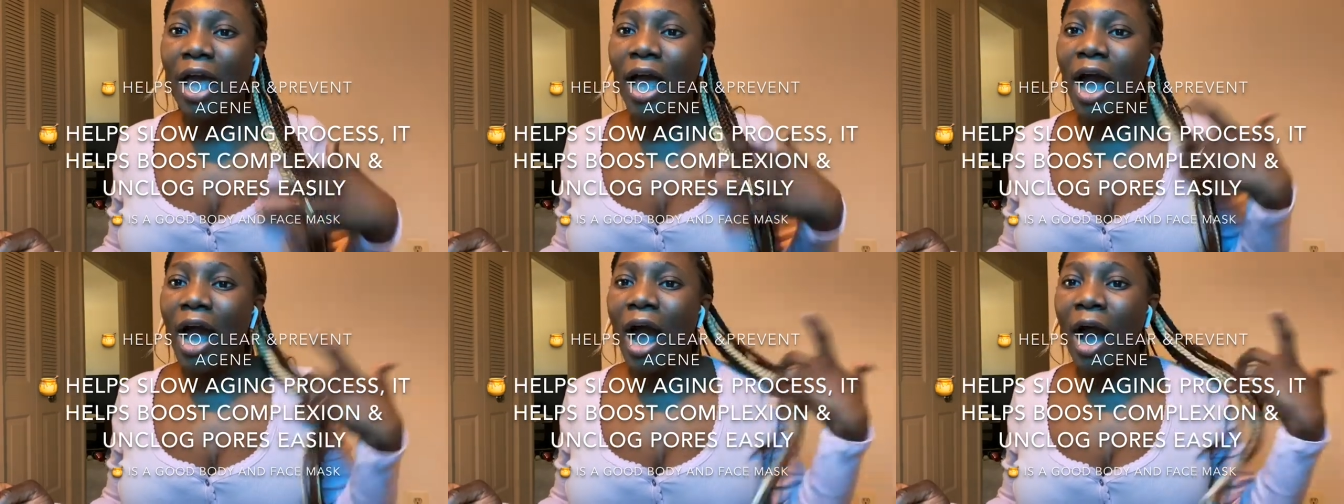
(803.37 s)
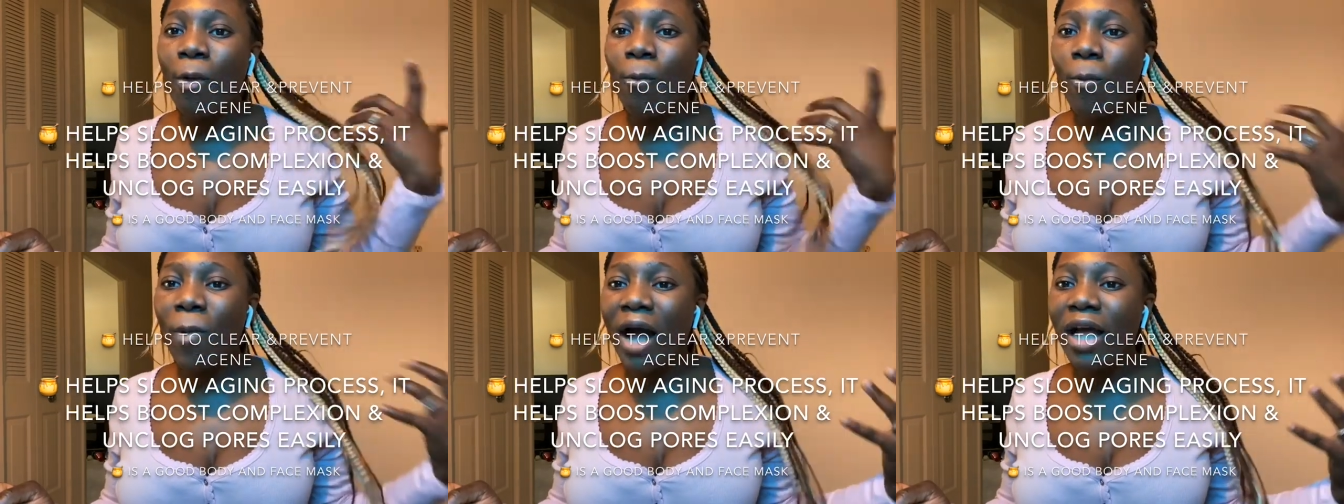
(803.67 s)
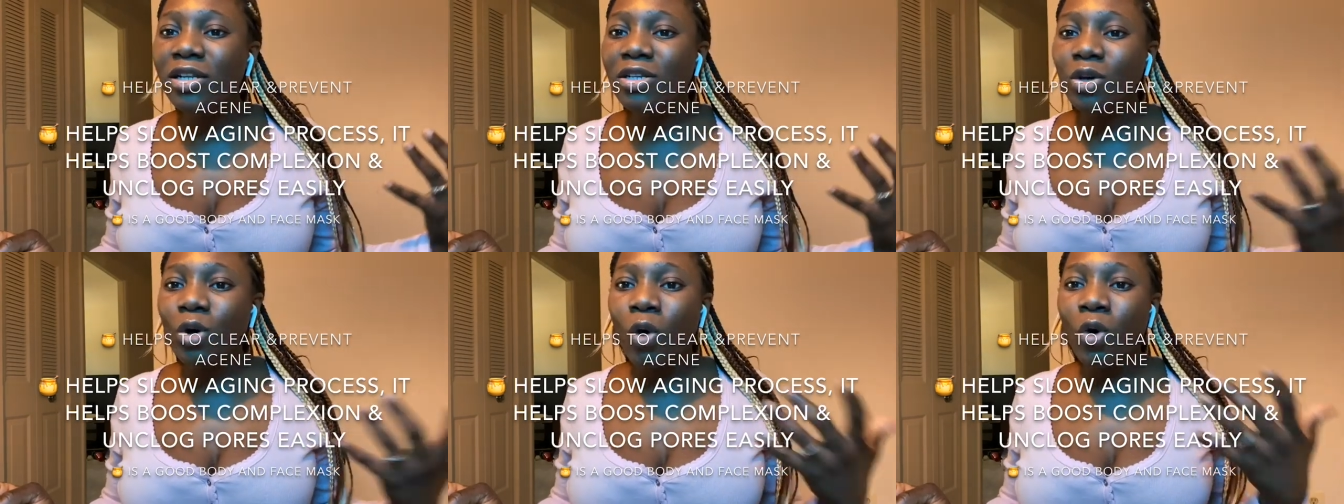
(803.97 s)
and while
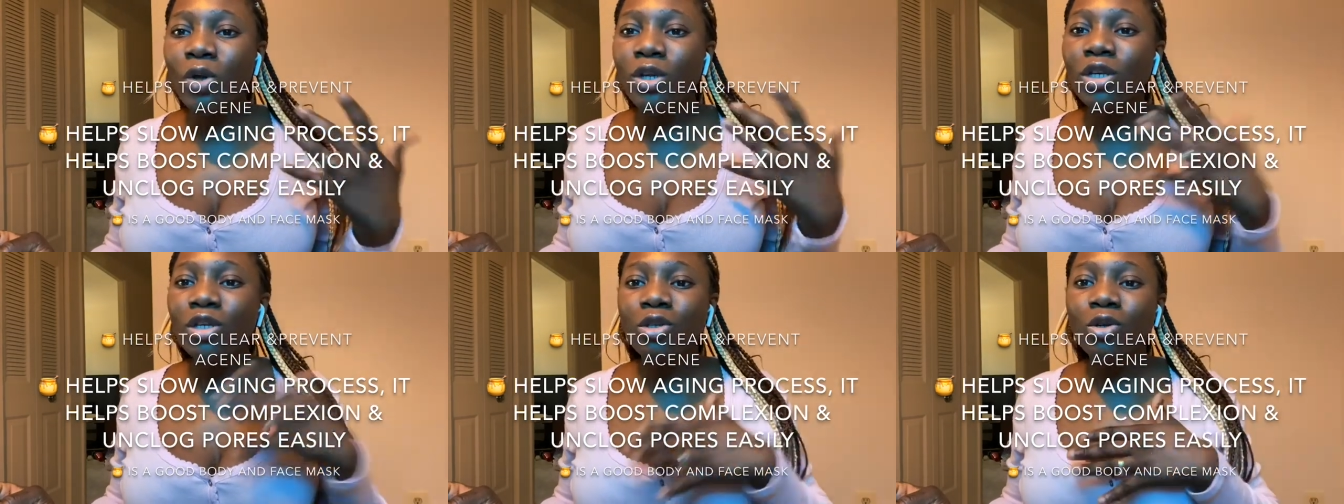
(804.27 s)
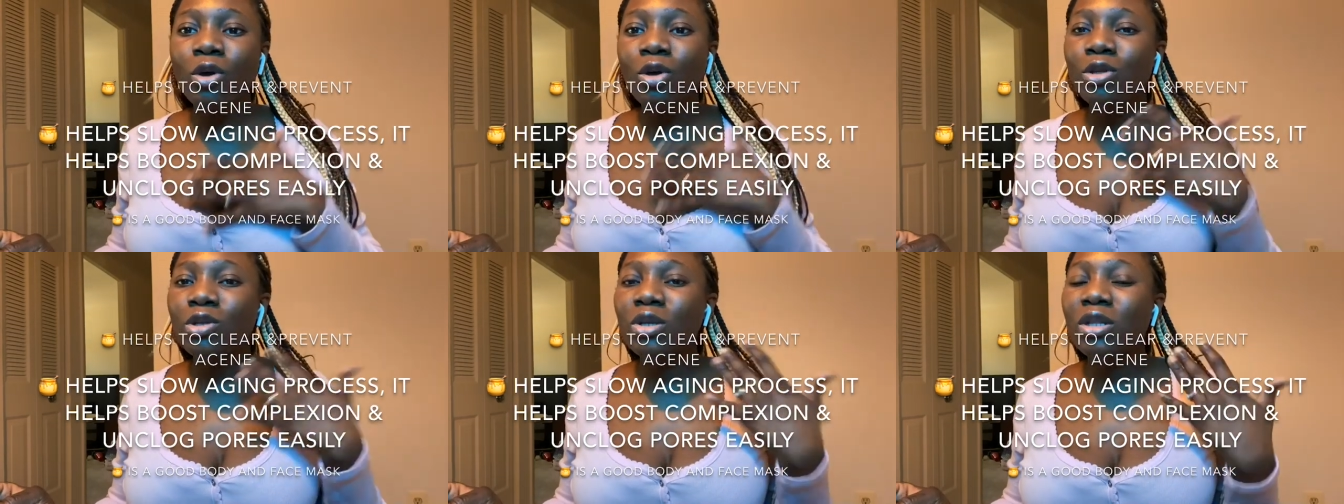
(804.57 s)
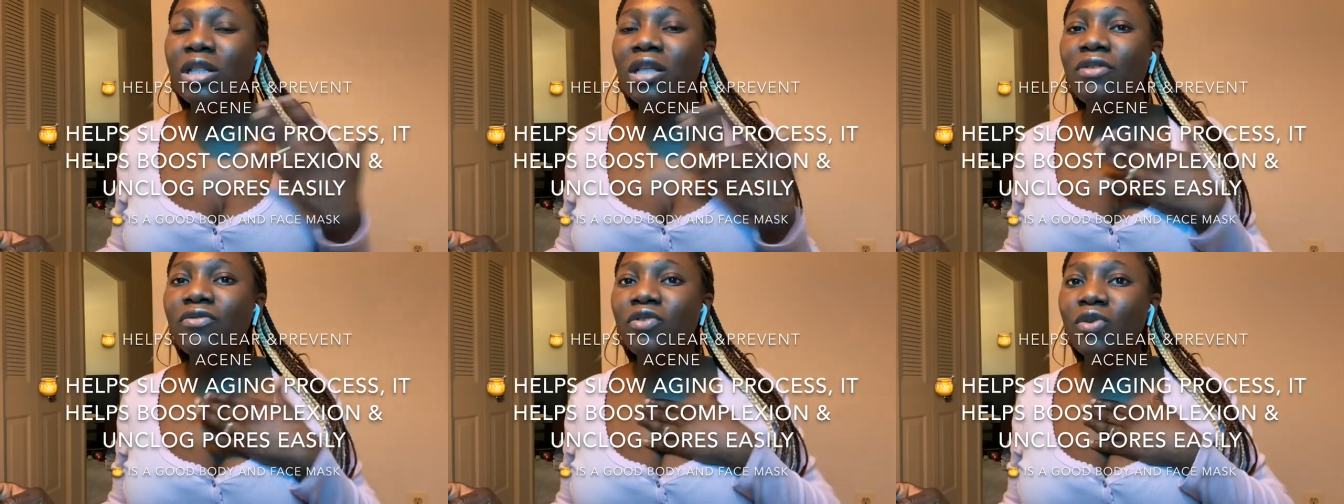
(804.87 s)
the honey is going to
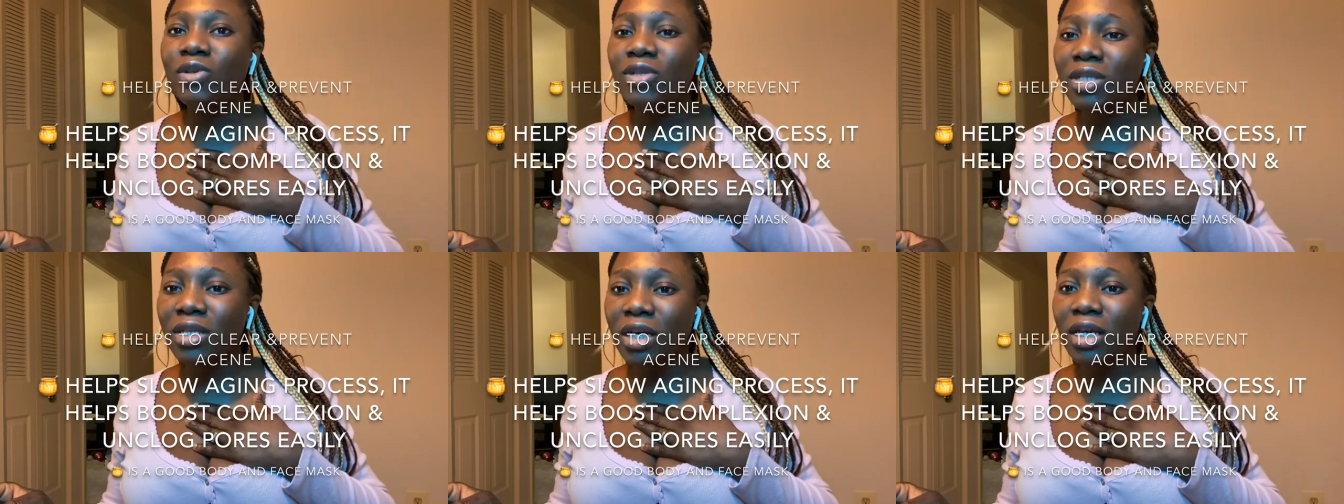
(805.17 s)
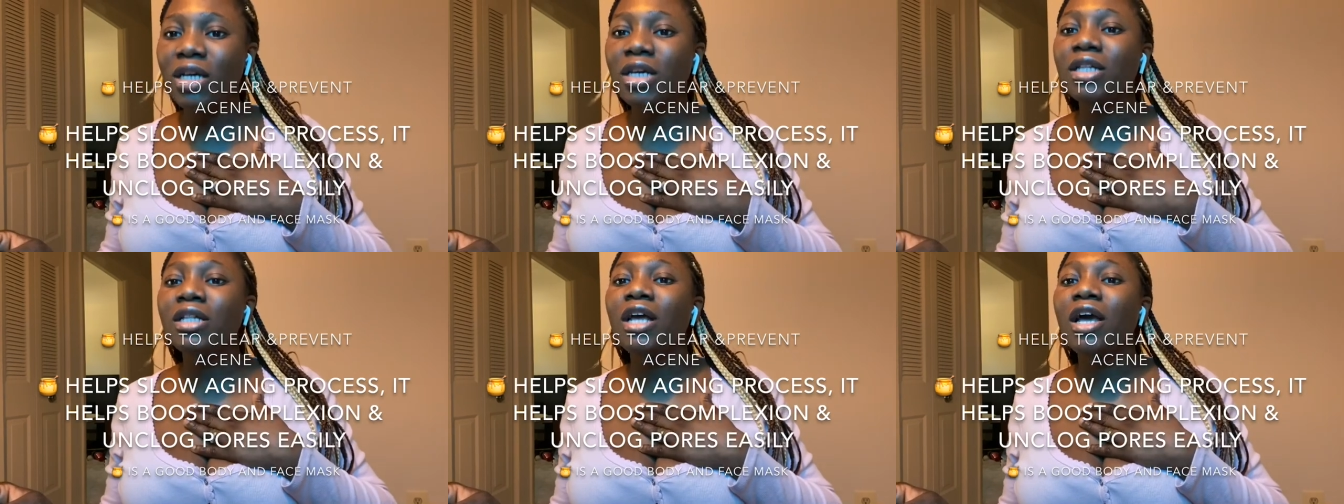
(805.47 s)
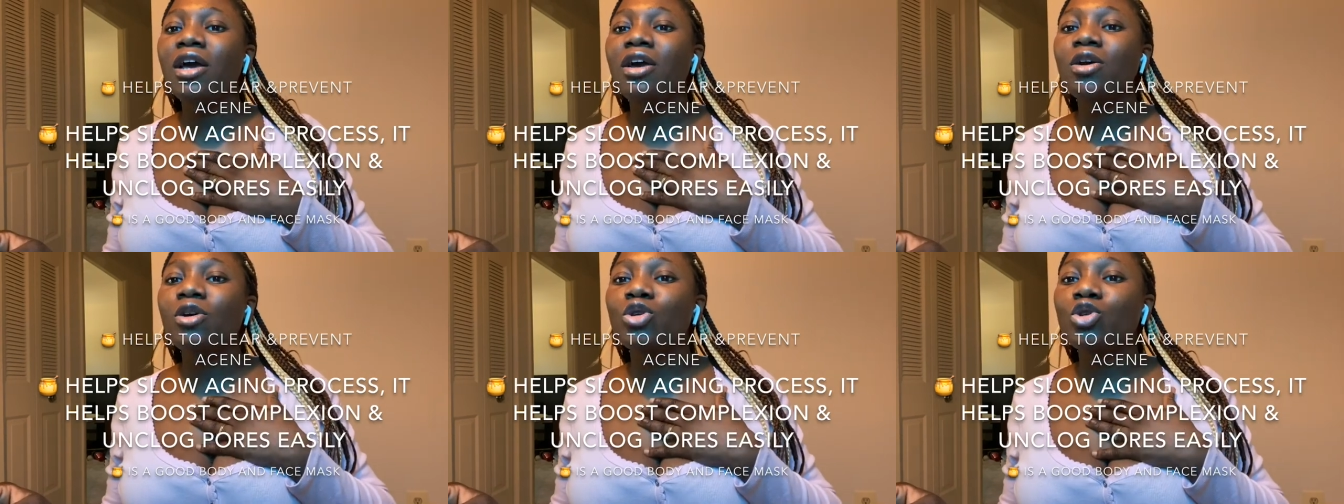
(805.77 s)
leave your skin
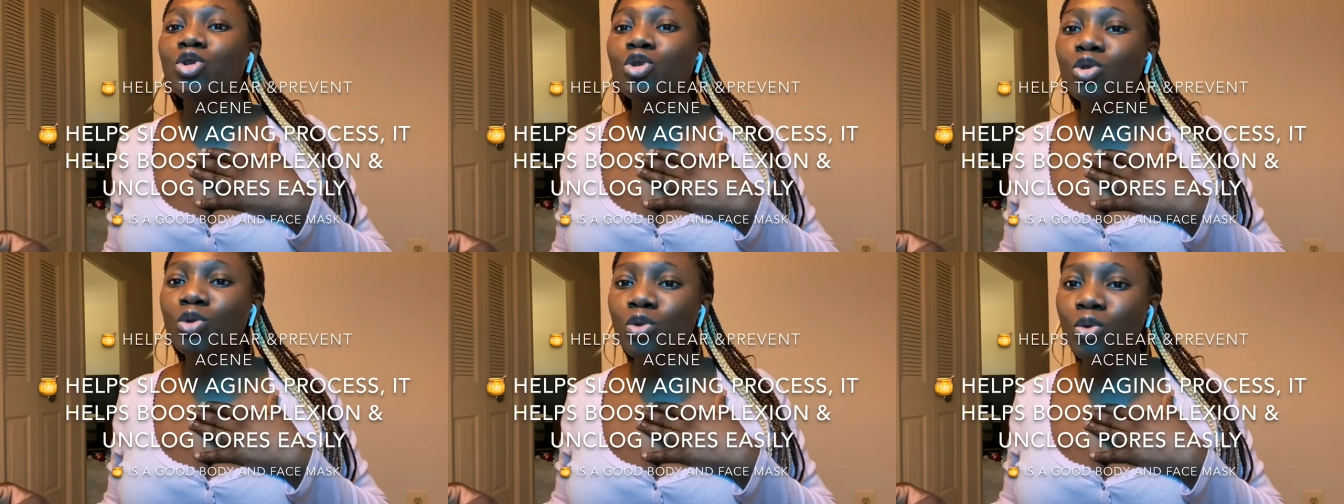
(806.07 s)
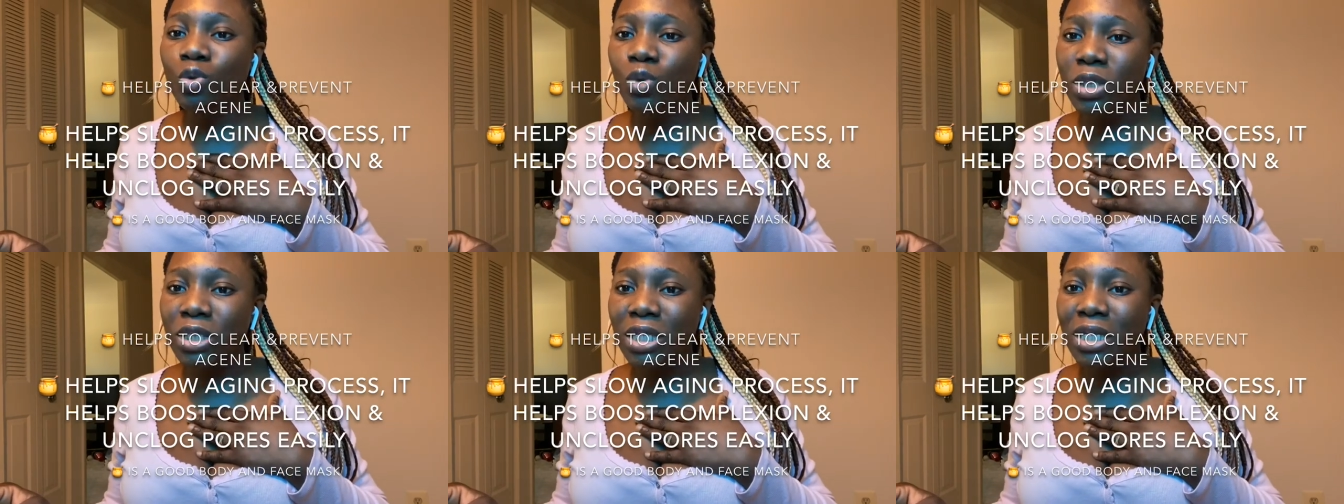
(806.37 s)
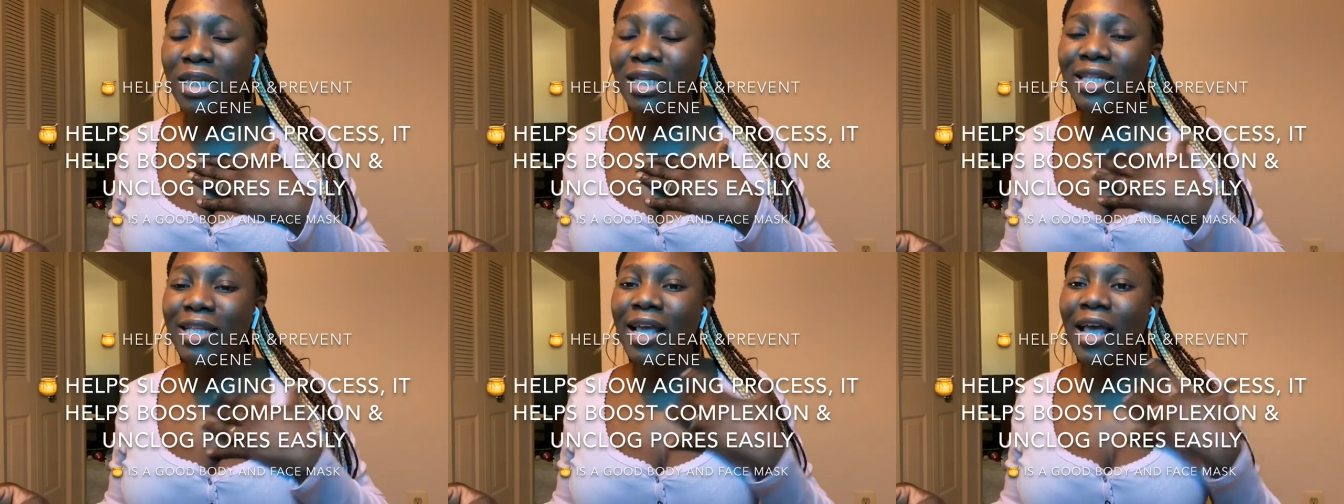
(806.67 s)

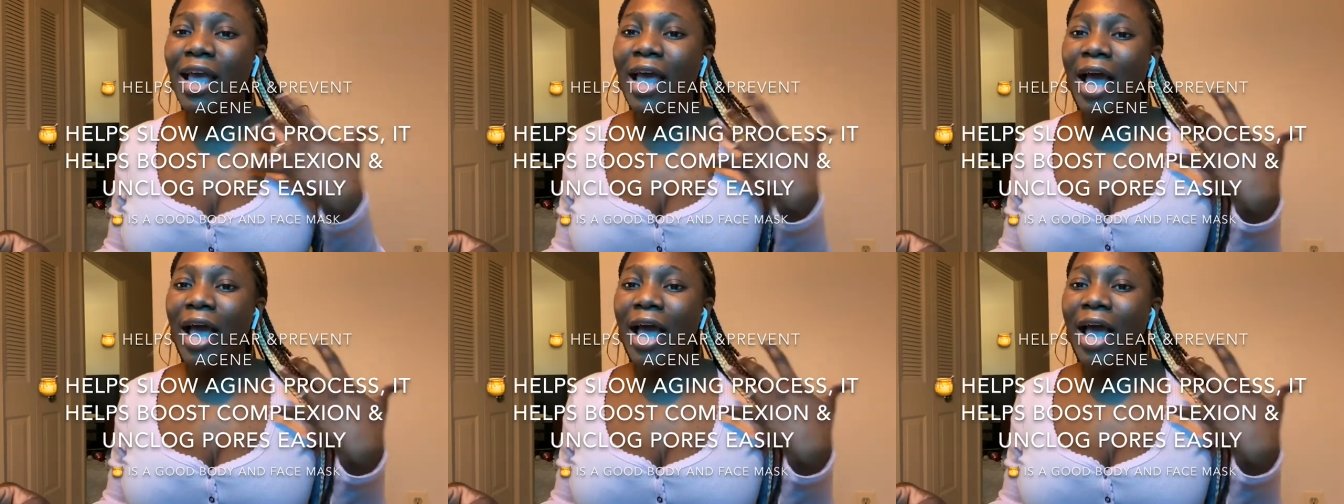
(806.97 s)
soothing